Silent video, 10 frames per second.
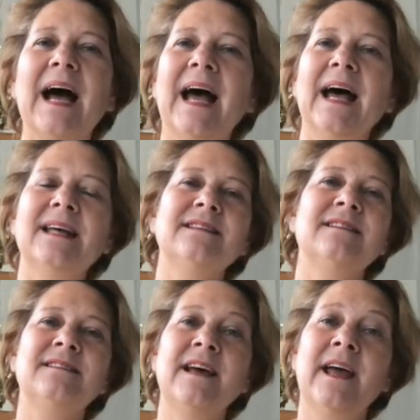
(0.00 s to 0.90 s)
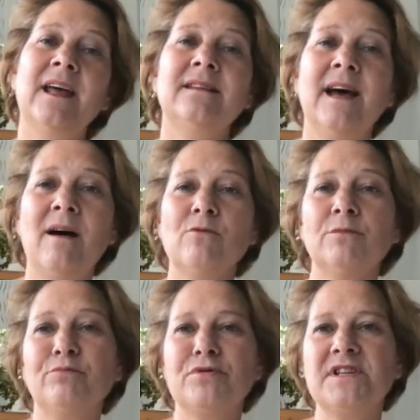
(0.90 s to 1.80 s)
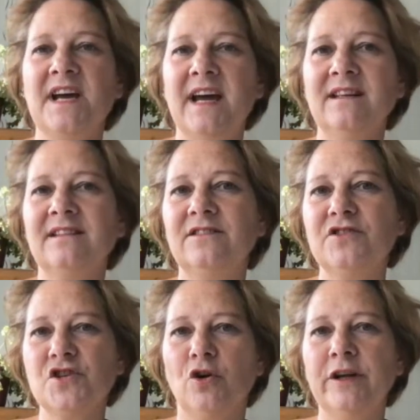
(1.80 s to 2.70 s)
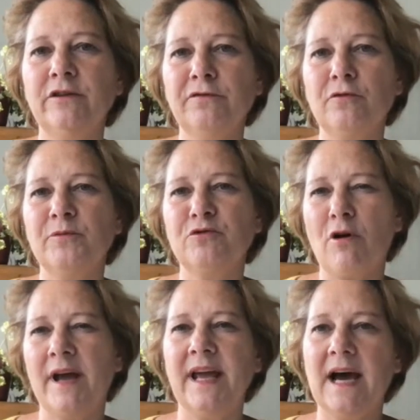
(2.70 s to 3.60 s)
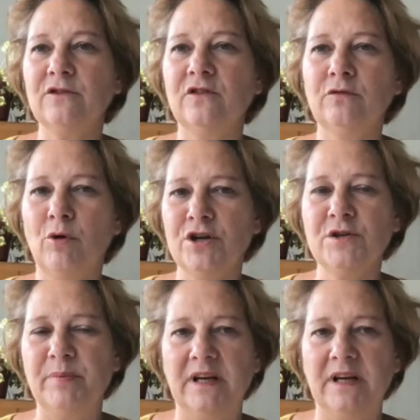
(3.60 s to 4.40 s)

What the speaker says: And that would protect the soil from drying out too much,